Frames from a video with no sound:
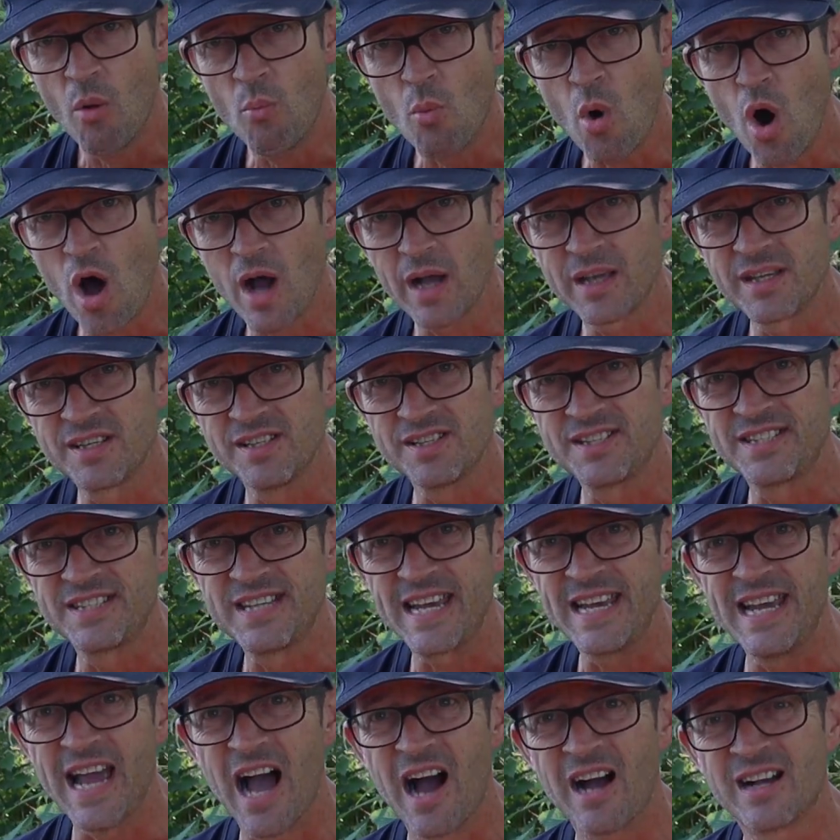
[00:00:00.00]
And what I could
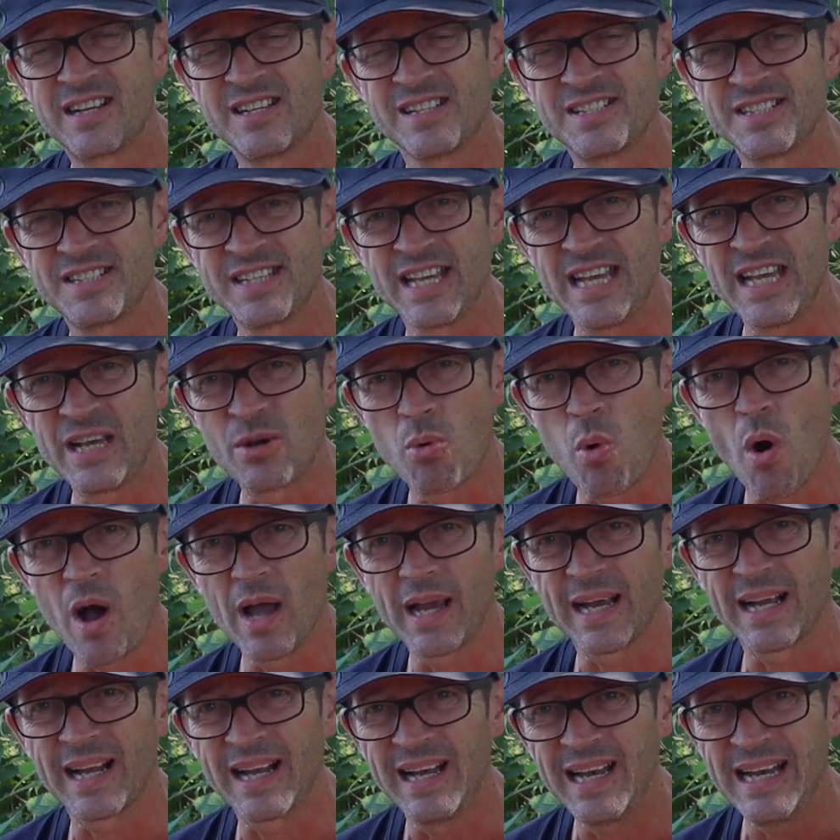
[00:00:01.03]
see
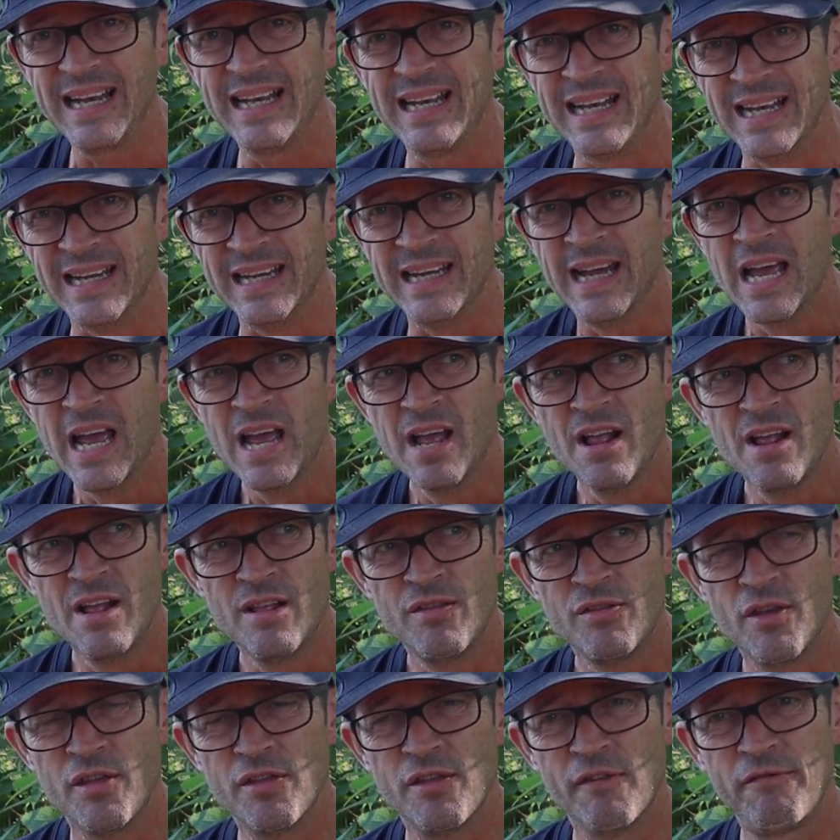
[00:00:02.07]
quite clearly
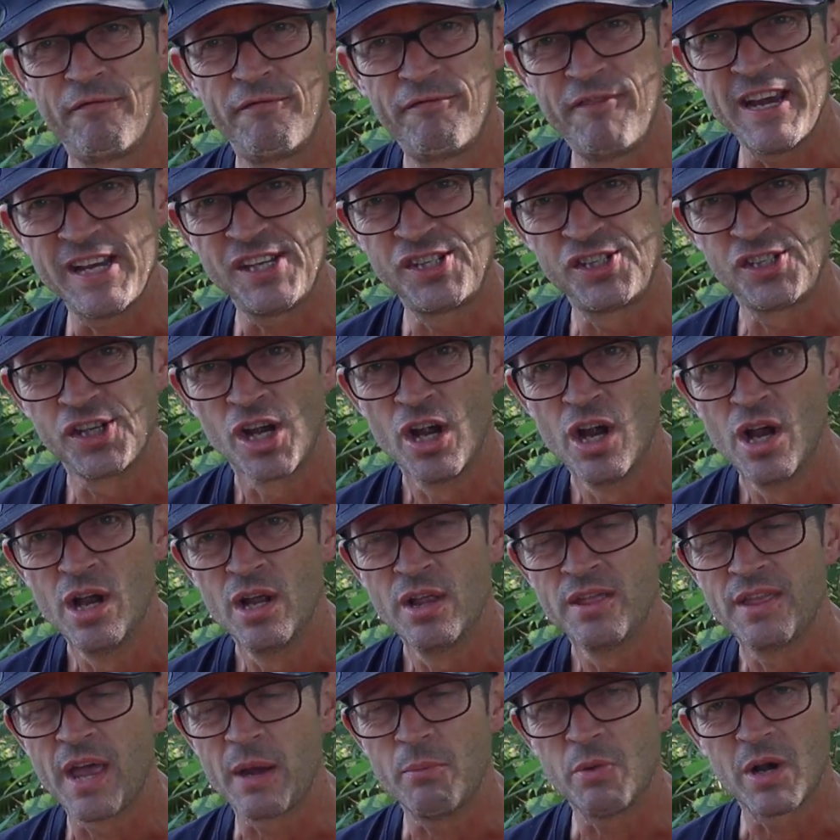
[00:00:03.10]
that the fish,
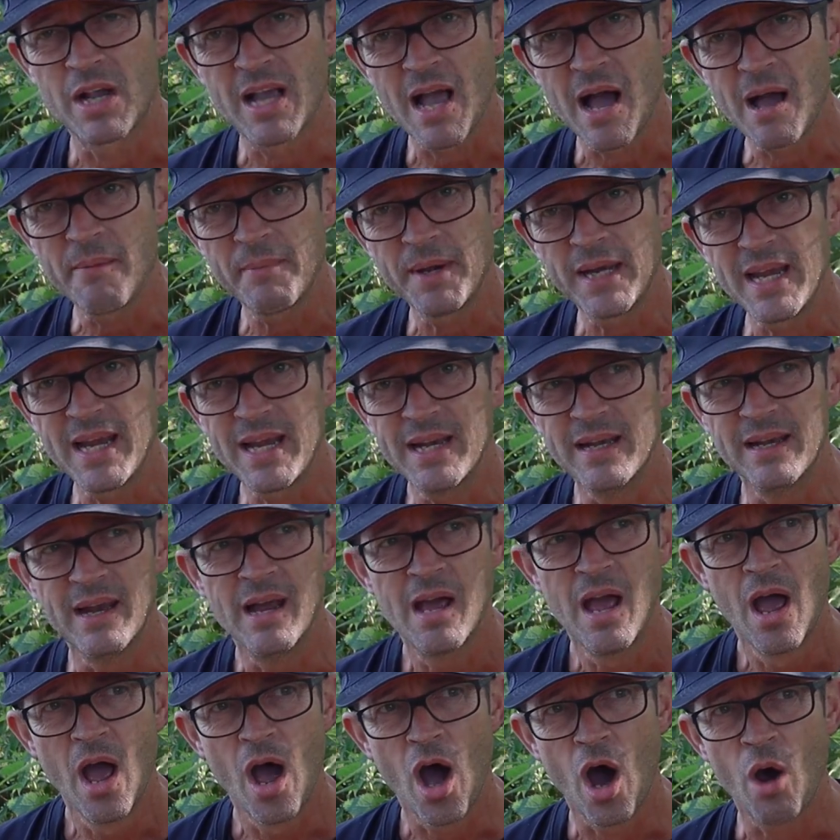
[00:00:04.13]
they were coming in,
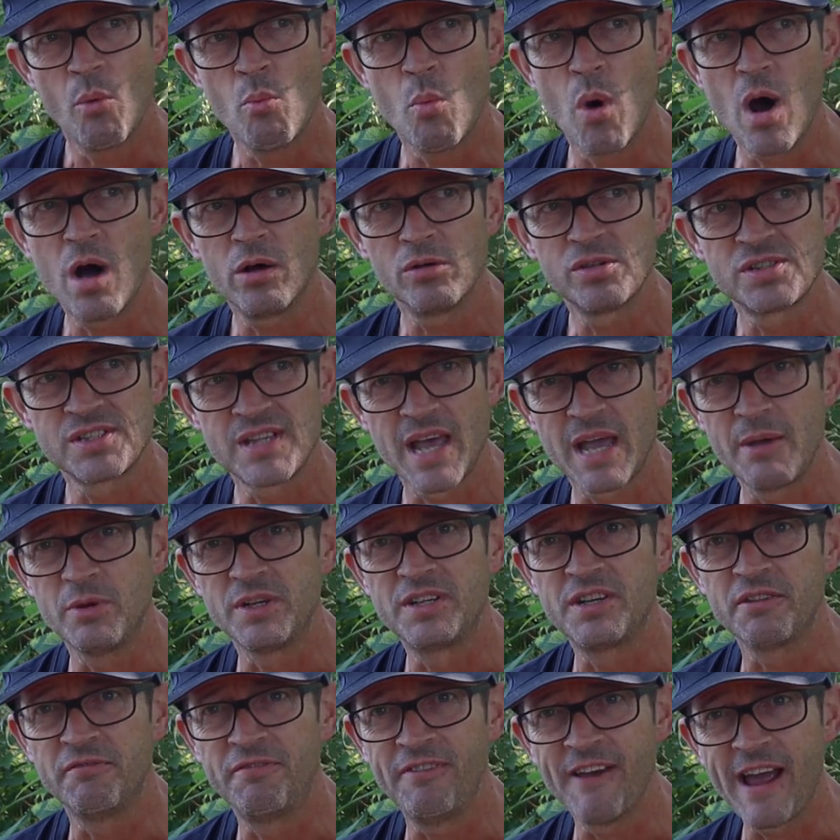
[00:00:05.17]
and whilst they were
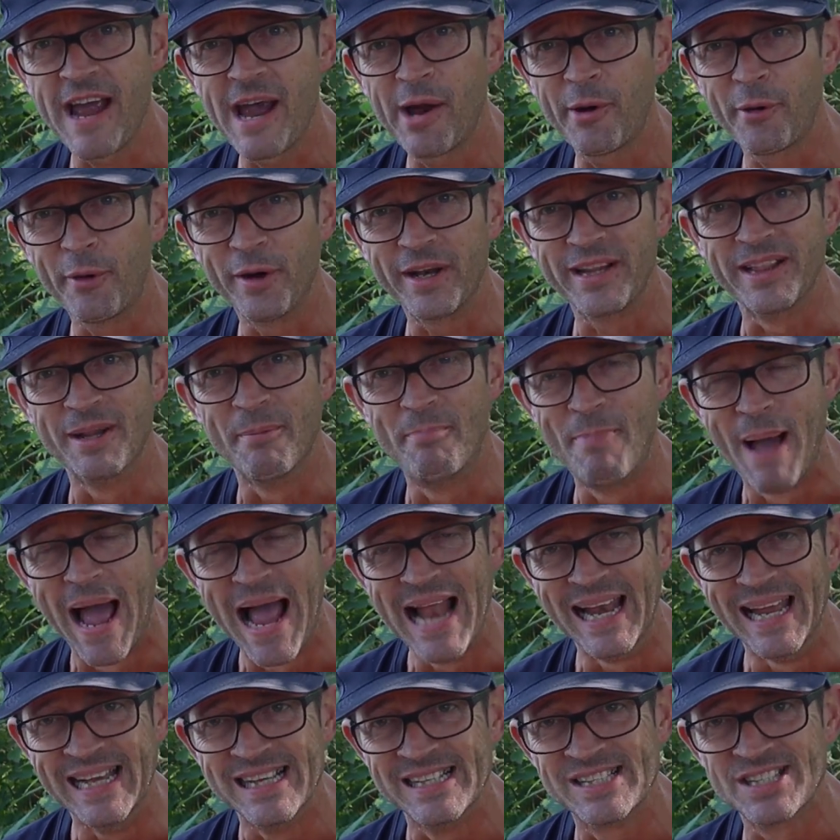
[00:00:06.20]
devouring the
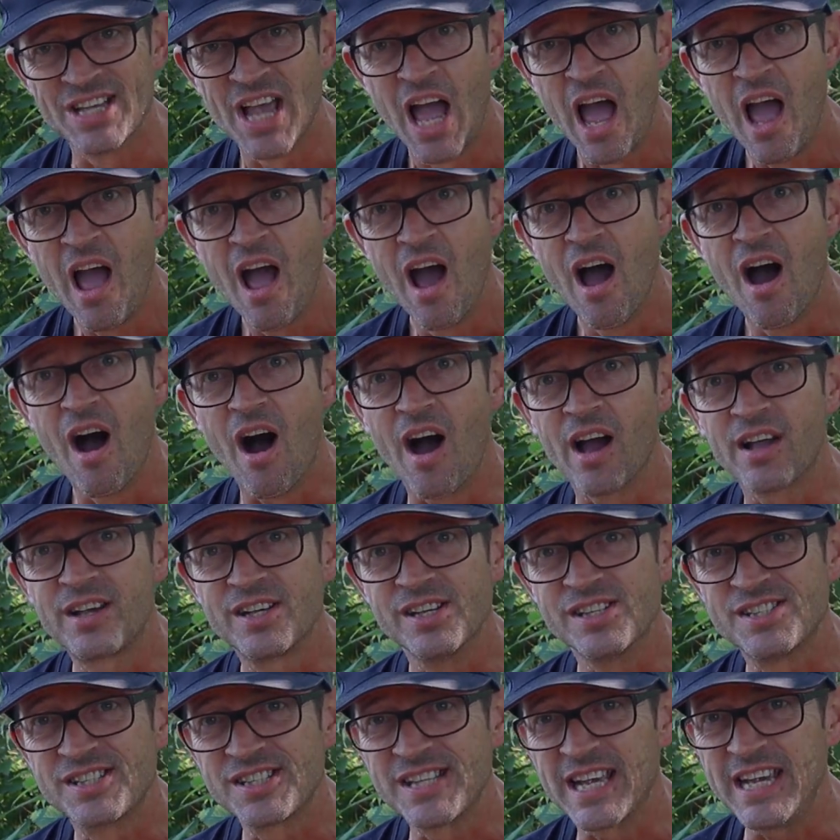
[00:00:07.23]
pellets, I
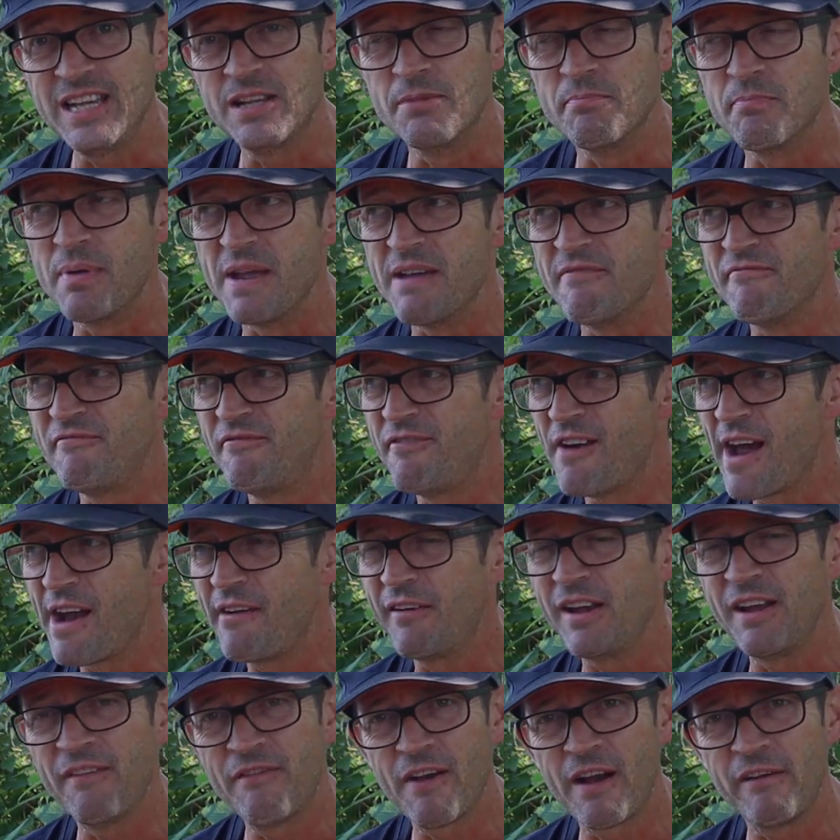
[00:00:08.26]
could see them being
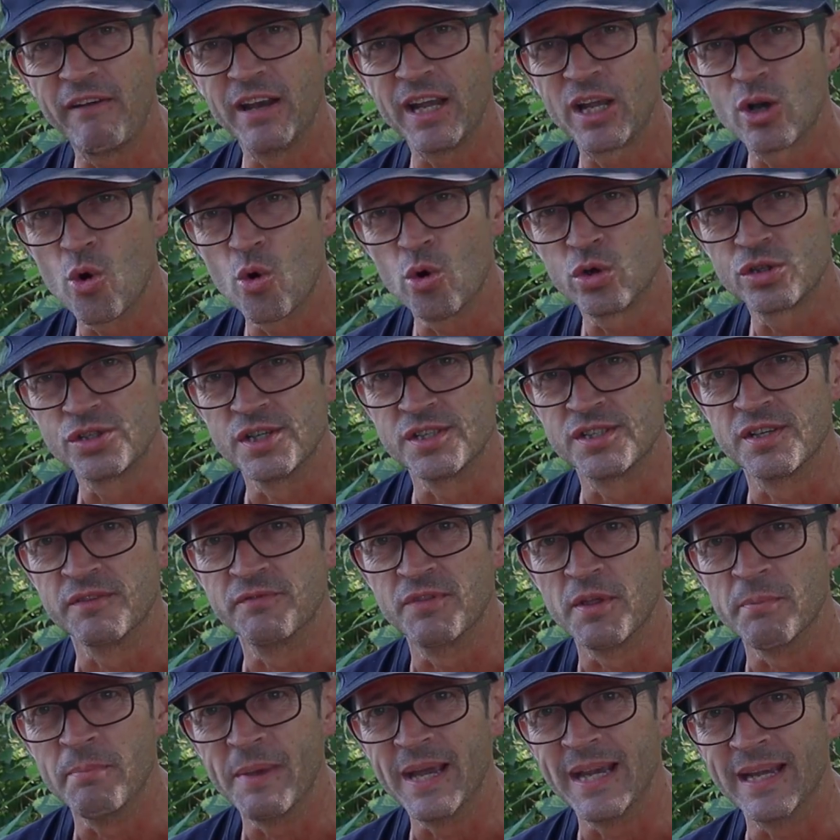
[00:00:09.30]
very, very cautious
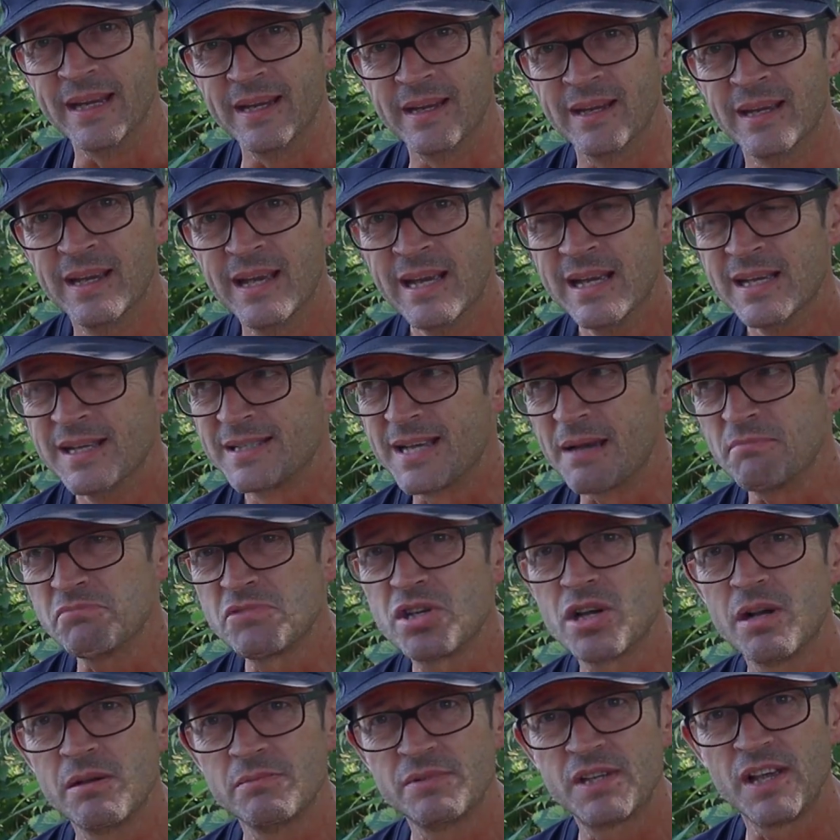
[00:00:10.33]
of the meat,
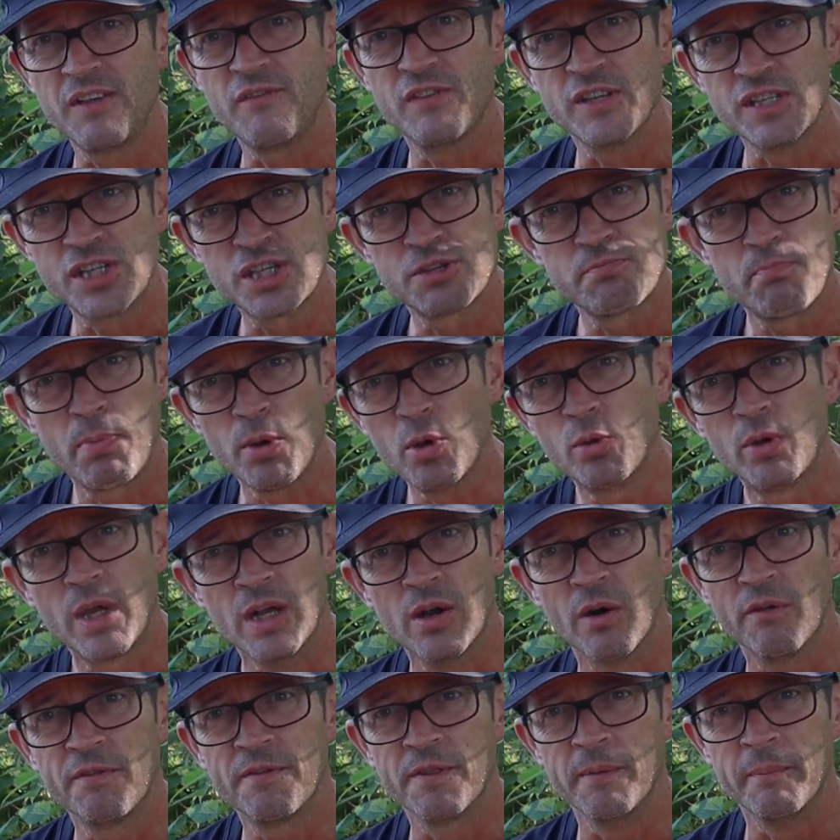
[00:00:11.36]
sometimes even
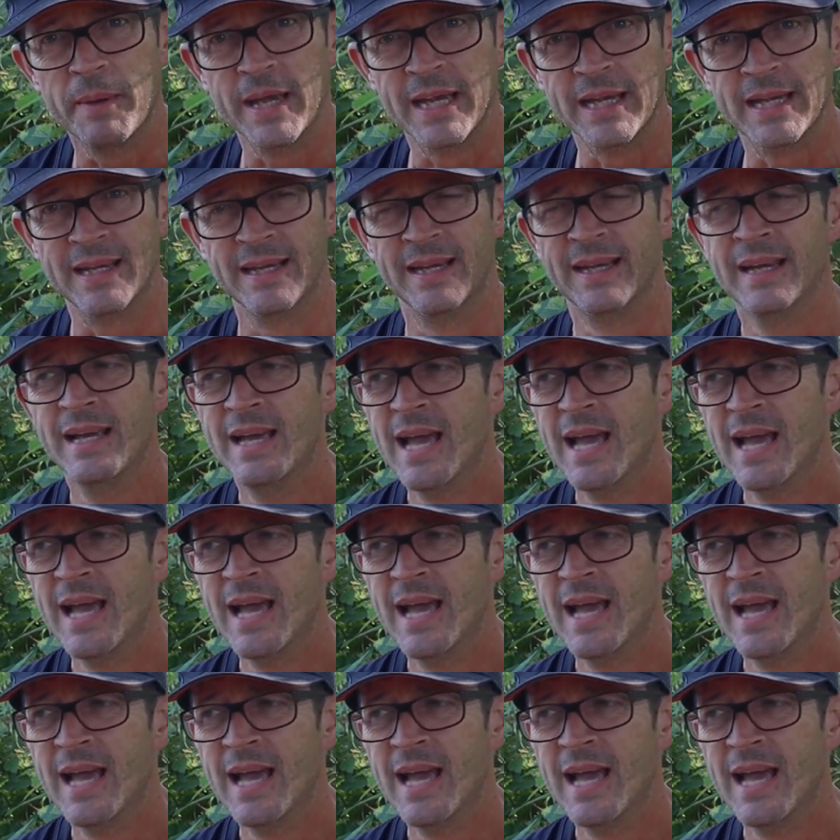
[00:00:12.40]
spooking off the meat.